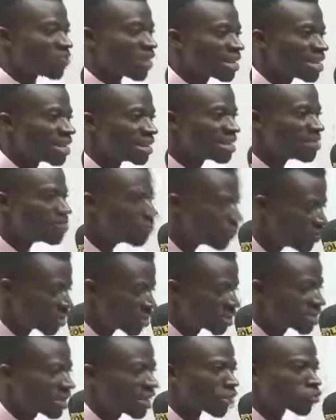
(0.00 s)
they deem fit
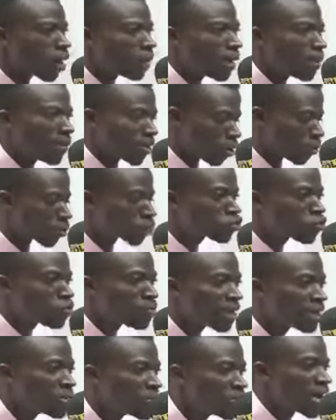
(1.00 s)
to abba, man, no too
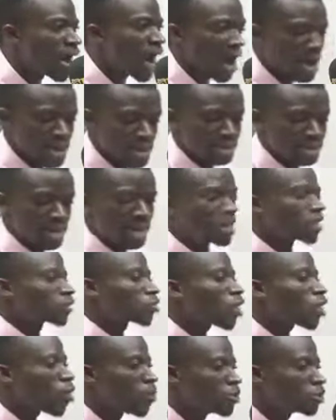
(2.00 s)
money we are. The
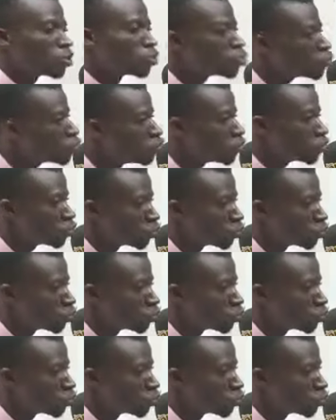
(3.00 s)
electoral commission to